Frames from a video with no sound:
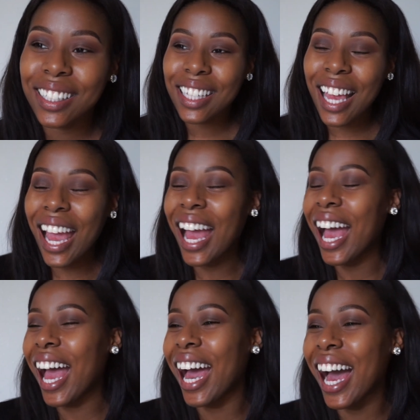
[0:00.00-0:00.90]

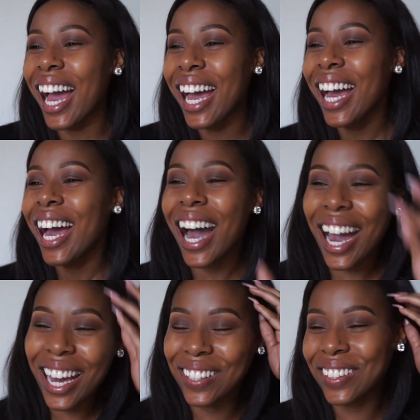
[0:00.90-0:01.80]

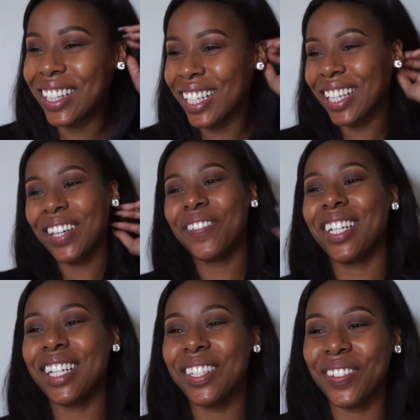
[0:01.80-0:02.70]
I'm thinking of an
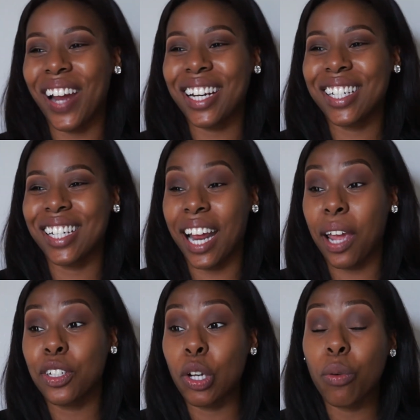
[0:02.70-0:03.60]
interaction. I
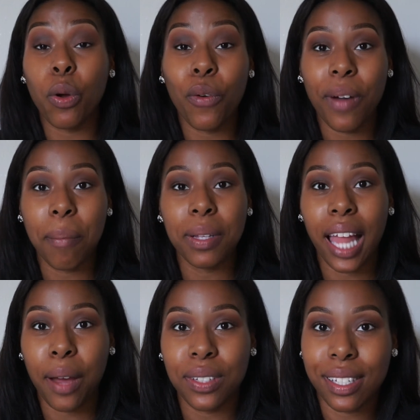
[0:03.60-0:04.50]
don't know if I'm
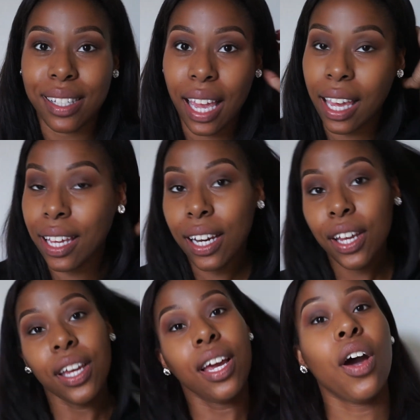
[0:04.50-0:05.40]
allowed to say it.
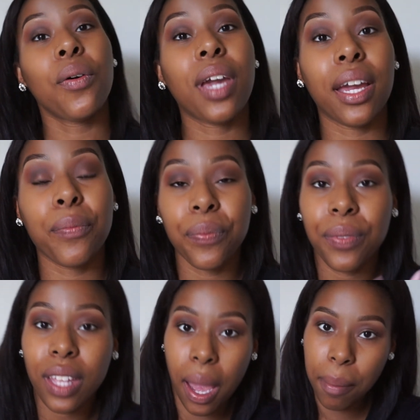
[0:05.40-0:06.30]
Okay,
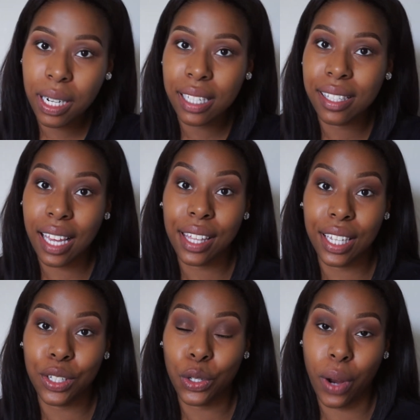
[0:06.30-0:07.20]
I'm gonna say
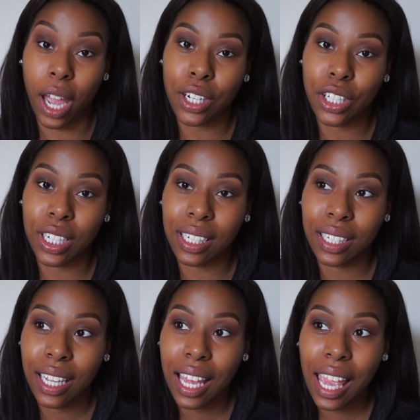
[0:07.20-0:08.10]
the interaction,
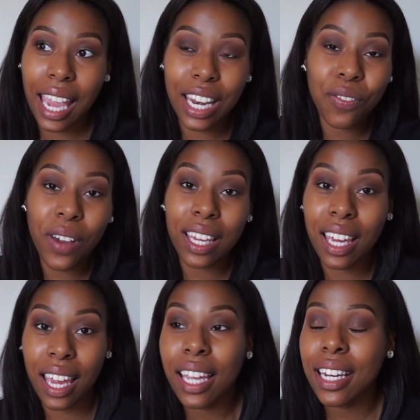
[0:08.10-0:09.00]
and if I
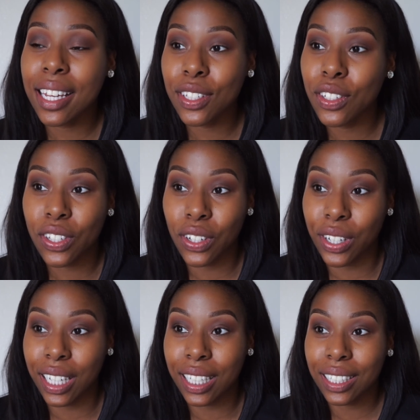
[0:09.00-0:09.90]
can't insert
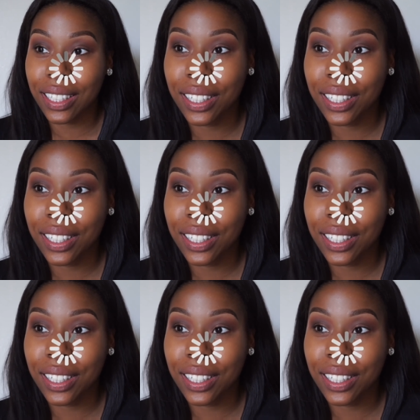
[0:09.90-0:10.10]
it,